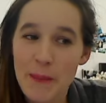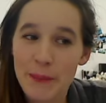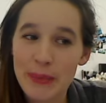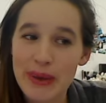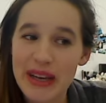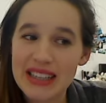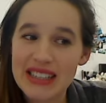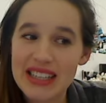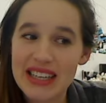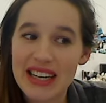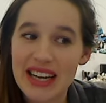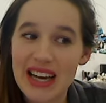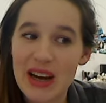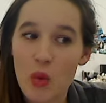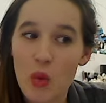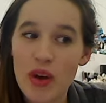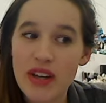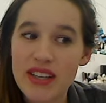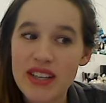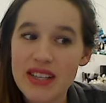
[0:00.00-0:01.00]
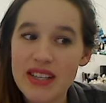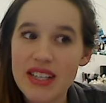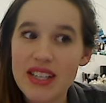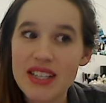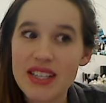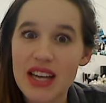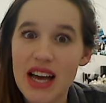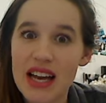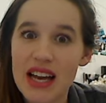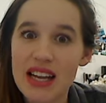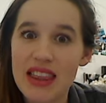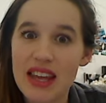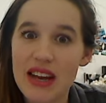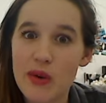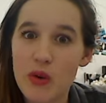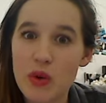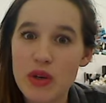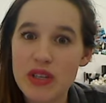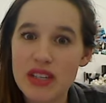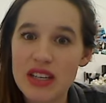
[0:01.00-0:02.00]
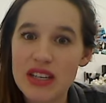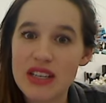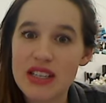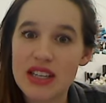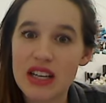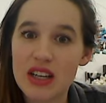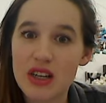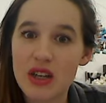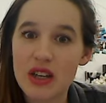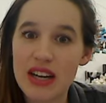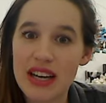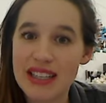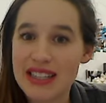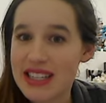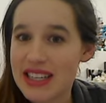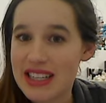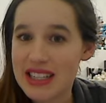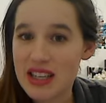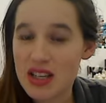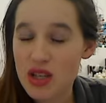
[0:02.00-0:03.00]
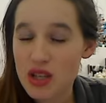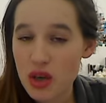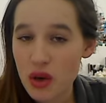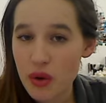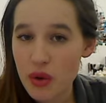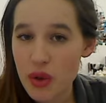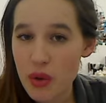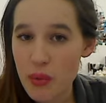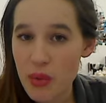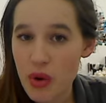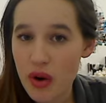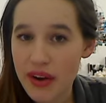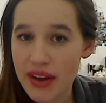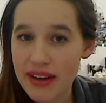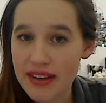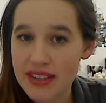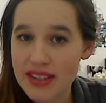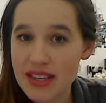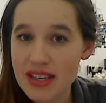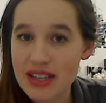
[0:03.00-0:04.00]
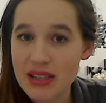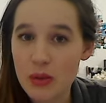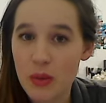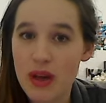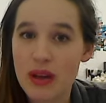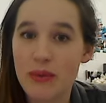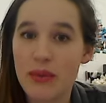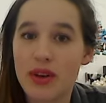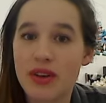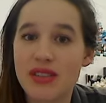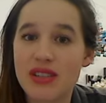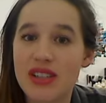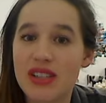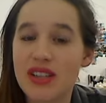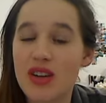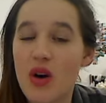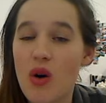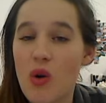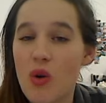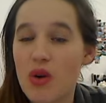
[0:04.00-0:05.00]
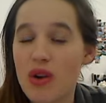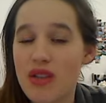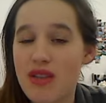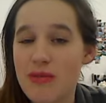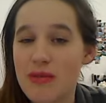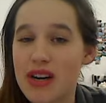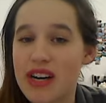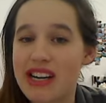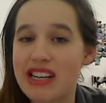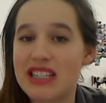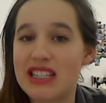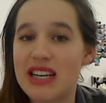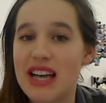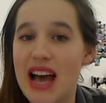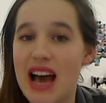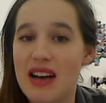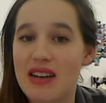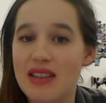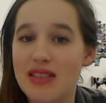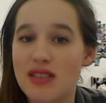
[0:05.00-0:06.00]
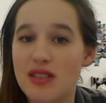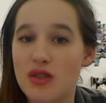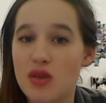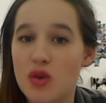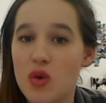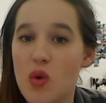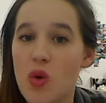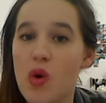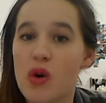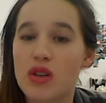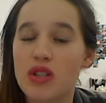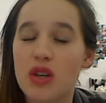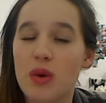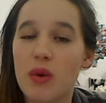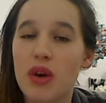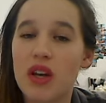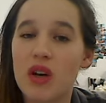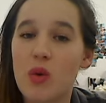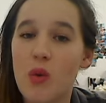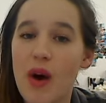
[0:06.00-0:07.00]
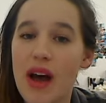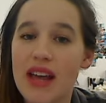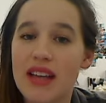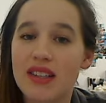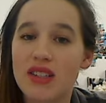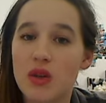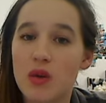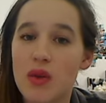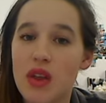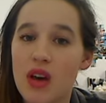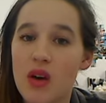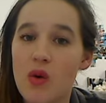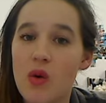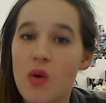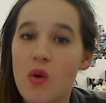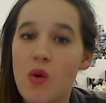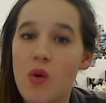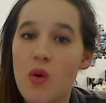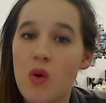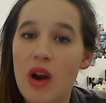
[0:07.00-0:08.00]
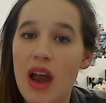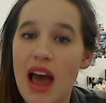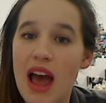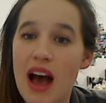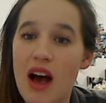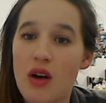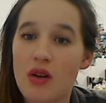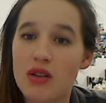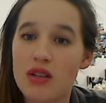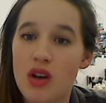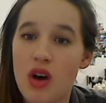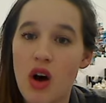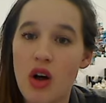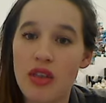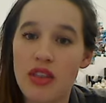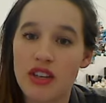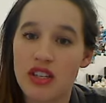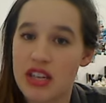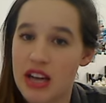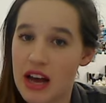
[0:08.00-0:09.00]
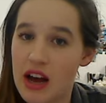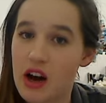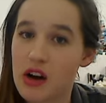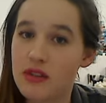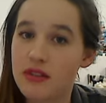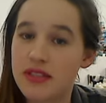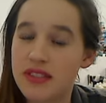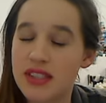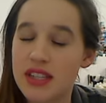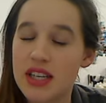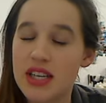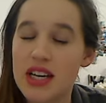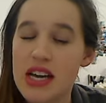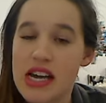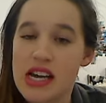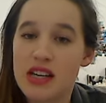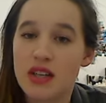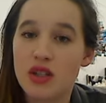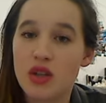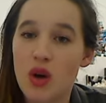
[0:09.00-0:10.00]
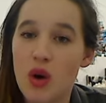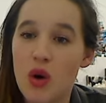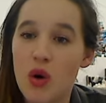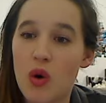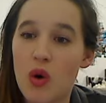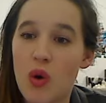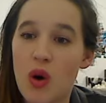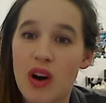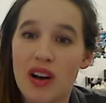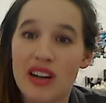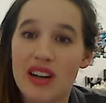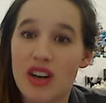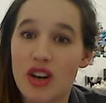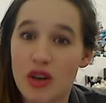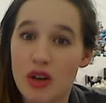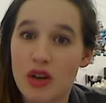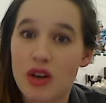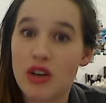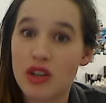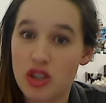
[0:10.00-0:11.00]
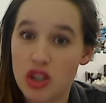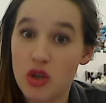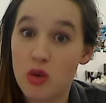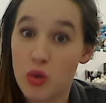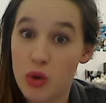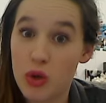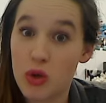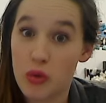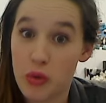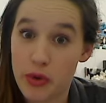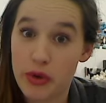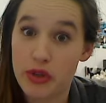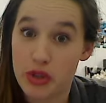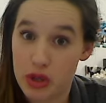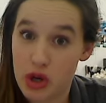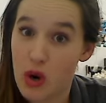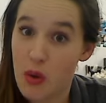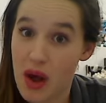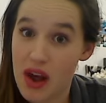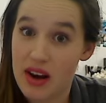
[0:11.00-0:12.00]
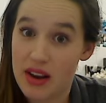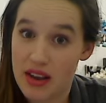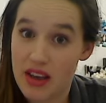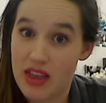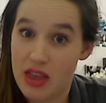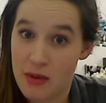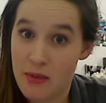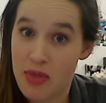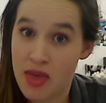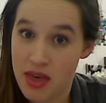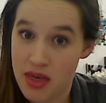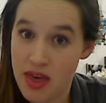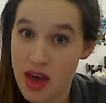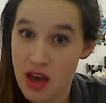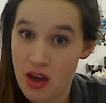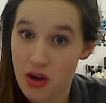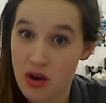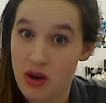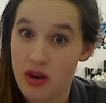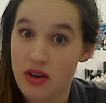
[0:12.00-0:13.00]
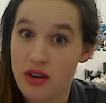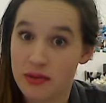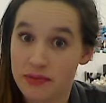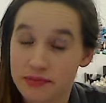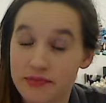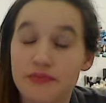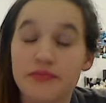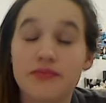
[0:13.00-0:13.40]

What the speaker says: But we just decided that it wasn't a good idea to show the products this week because not all of them are actually out in store. So we're going to wait till they're all out on the shelves. So, because you will want to go out and get them, they're that good.